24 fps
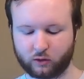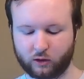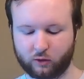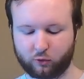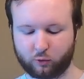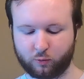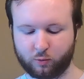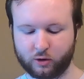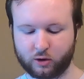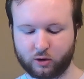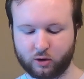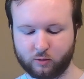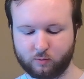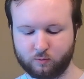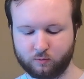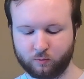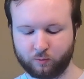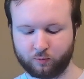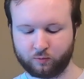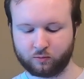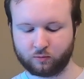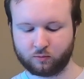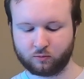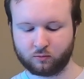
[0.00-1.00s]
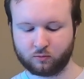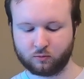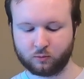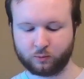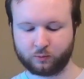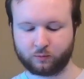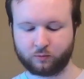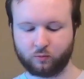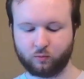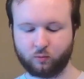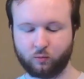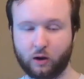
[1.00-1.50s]
It's pretty good.
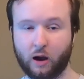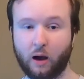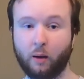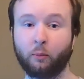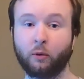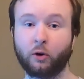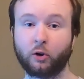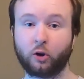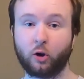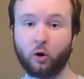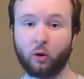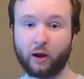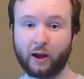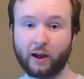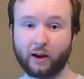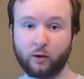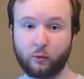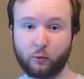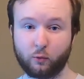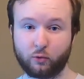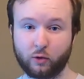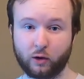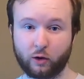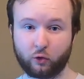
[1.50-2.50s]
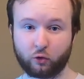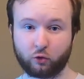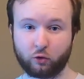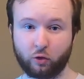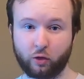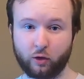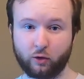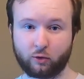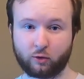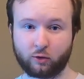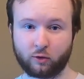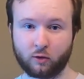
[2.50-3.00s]
I'm going to go ahead and finish
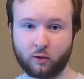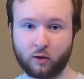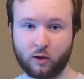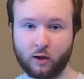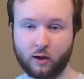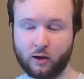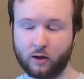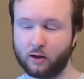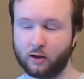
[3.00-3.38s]
this.